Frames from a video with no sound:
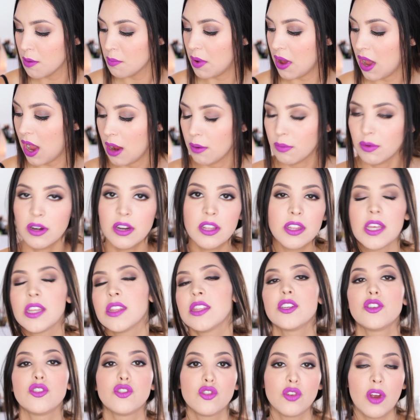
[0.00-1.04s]
But I'm gonna let
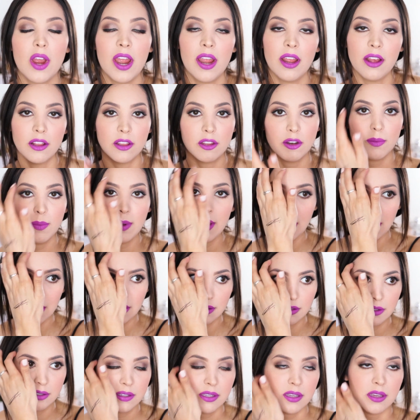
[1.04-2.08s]
this dry a little bit
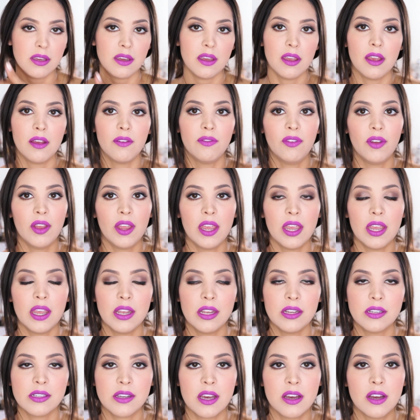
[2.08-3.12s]
and see if
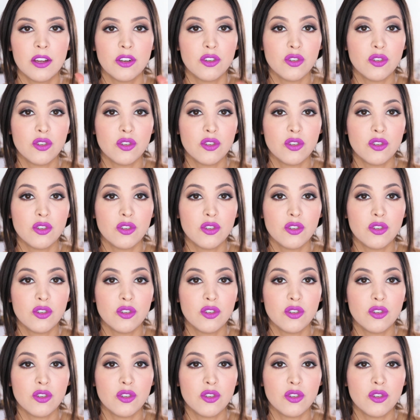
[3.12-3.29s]
it